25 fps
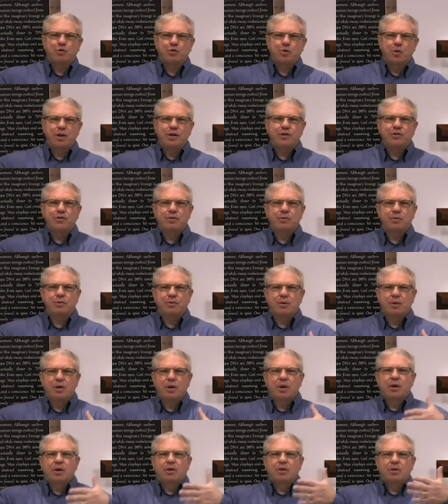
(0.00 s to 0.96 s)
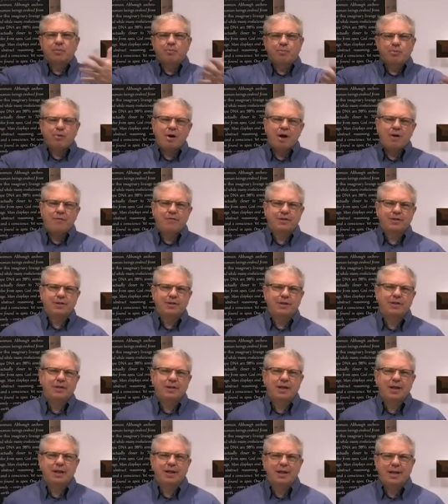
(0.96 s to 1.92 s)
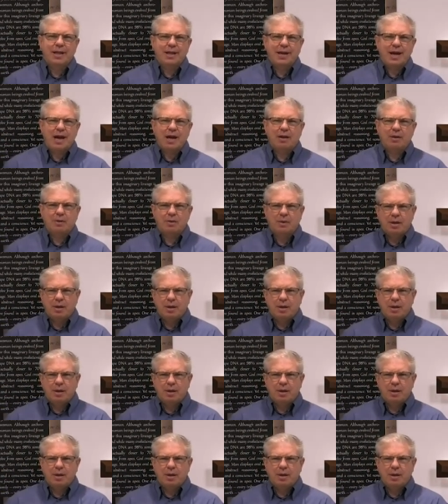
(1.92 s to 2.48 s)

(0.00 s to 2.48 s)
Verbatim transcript: 22, the prophecy that laid out.